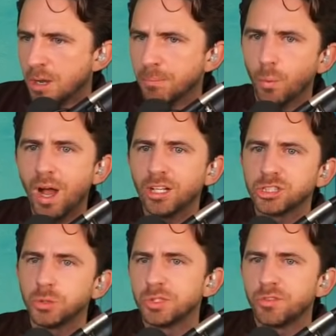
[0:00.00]
But while
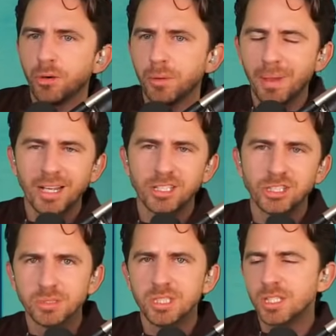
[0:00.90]
she was filming Matt
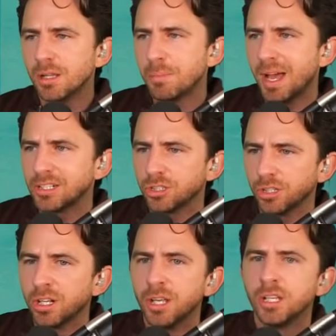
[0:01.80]
James' season of The
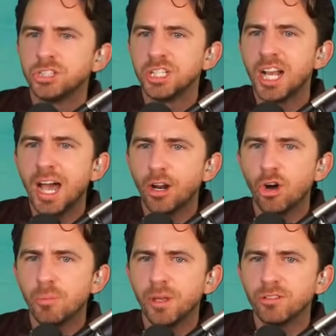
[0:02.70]
Bachelor, she got
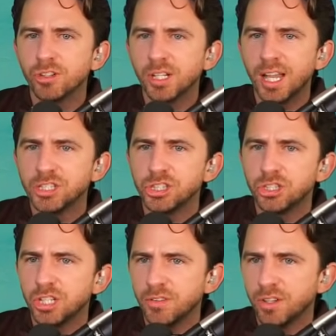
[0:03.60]
home and realized she
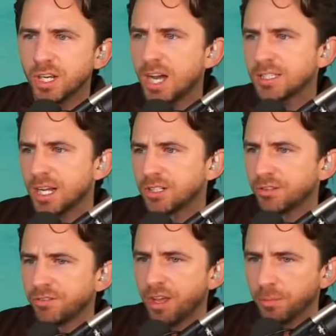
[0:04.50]
couldn't even contact her
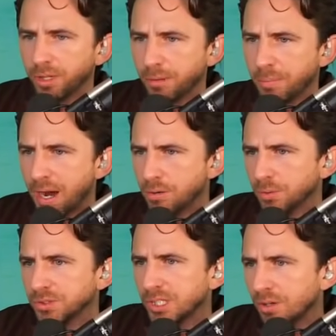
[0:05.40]
family. The power
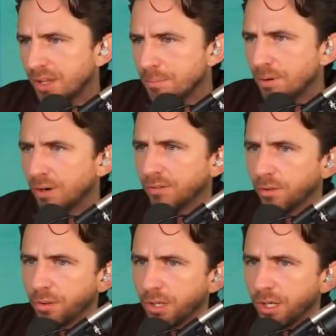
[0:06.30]
was out in that part of
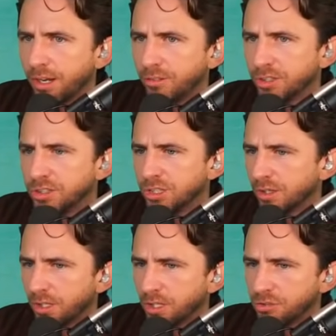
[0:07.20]
the in that region of
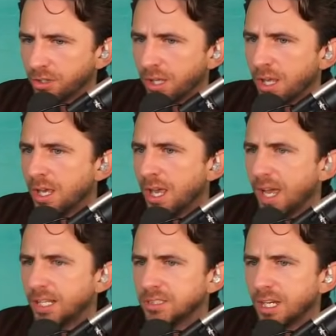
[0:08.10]
the country,
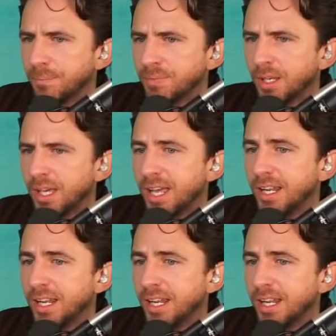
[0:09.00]
and it's um it